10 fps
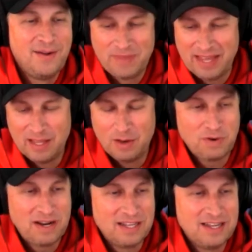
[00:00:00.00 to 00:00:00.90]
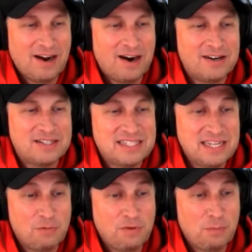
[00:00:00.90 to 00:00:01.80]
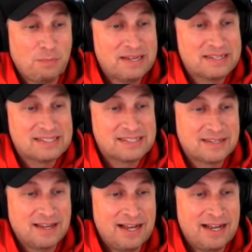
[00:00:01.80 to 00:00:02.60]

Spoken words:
And then finally, our CFL picks.